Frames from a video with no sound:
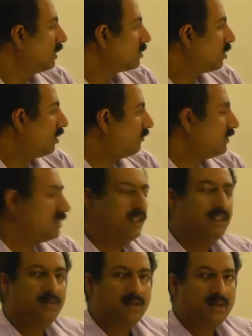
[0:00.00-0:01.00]
So
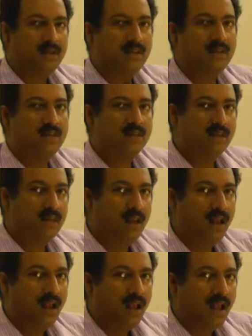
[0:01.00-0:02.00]
obviously the business
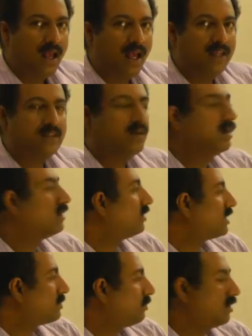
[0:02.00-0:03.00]
has got a
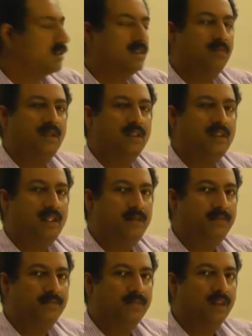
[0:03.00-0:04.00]
responsibility
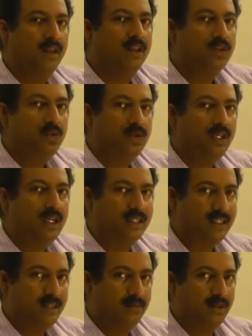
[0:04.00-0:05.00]
to the
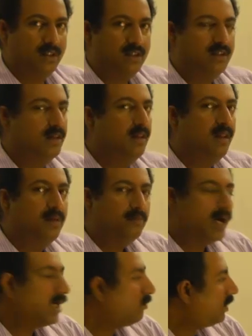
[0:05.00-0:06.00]
customers
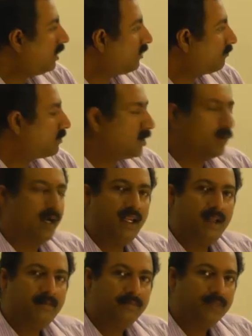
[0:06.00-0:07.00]
by way of
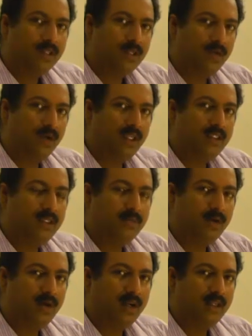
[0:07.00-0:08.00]
providing quality
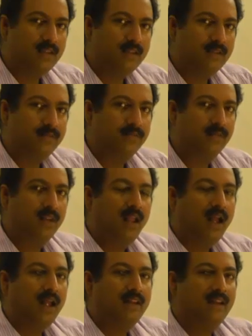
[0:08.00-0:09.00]
products
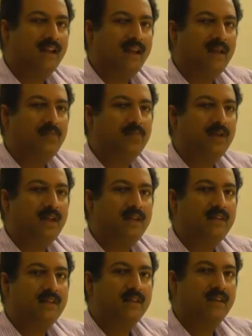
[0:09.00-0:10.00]
at the right
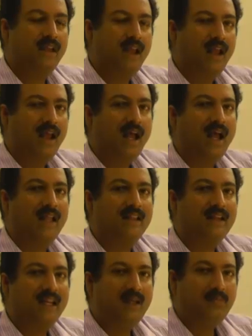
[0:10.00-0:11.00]
price, at
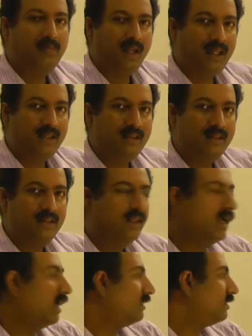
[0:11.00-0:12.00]
the right
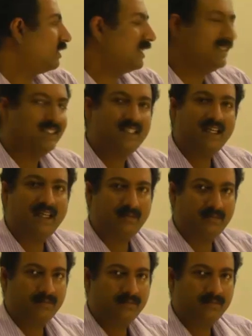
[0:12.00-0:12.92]
place, at the right time.